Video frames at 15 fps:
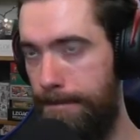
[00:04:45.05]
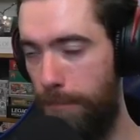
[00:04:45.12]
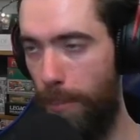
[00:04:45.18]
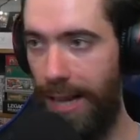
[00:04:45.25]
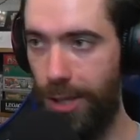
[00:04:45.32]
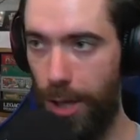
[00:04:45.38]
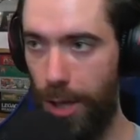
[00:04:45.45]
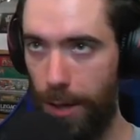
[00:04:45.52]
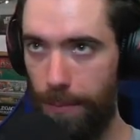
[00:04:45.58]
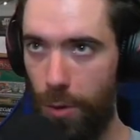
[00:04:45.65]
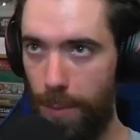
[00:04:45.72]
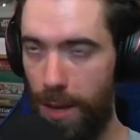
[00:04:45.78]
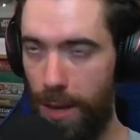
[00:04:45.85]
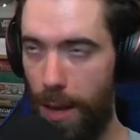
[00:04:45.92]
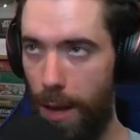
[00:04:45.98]
Magik
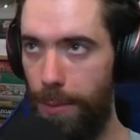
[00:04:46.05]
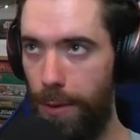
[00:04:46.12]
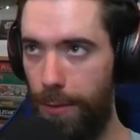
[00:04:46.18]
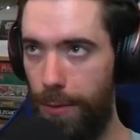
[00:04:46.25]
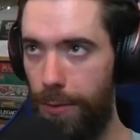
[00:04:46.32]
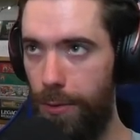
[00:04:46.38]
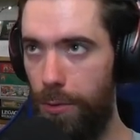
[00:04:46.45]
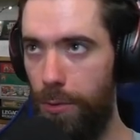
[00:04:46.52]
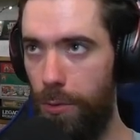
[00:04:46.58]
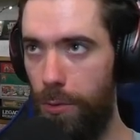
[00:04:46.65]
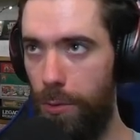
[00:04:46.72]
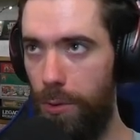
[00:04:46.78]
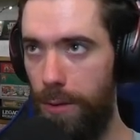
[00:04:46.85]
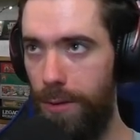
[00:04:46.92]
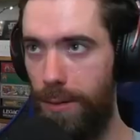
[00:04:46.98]
to be able
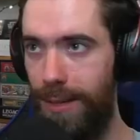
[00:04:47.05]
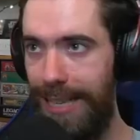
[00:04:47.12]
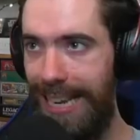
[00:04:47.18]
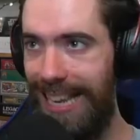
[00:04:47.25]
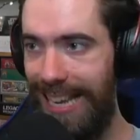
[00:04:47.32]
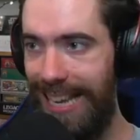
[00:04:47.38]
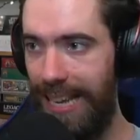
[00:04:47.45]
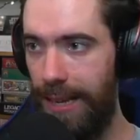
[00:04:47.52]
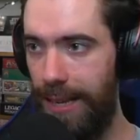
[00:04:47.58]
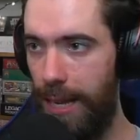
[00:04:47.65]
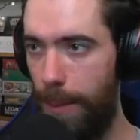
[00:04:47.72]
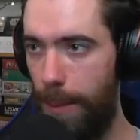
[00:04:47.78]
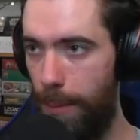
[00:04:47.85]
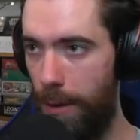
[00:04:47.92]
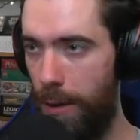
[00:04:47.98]
to dig in
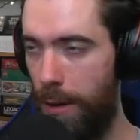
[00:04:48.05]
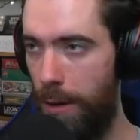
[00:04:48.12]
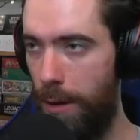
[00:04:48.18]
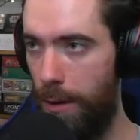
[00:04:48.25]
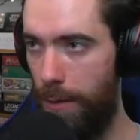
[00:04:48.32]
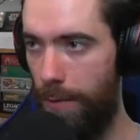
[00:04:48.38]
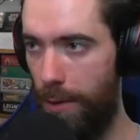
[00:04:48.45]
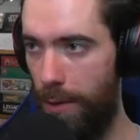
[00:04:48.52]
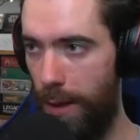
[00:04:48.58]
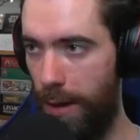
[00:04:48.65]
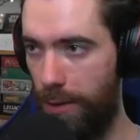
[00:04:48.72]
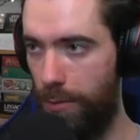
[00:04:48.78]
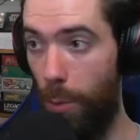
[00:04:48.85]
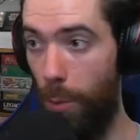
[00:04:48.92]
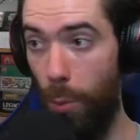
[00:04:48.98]
deep for that
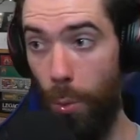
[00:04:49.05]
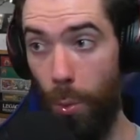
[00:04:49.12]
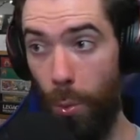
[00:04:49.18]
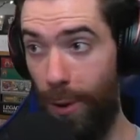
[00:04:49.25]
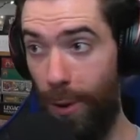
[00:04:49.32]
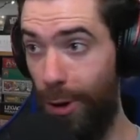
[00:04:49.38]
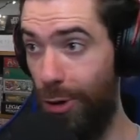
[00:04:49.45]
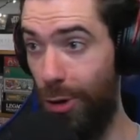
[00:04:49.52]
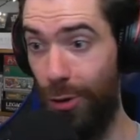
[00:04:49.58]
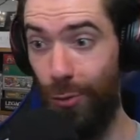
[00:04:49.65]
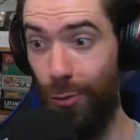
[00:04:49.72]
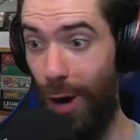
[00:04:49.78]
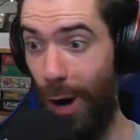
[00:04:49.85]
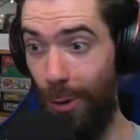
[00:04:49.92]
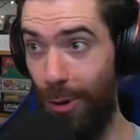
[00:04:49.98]
extra. We just
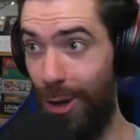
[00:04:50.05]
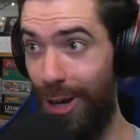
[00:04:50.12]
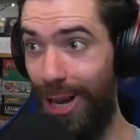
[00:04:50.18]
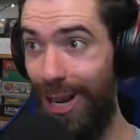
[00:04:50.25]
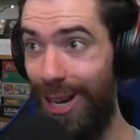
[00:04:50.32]
found it.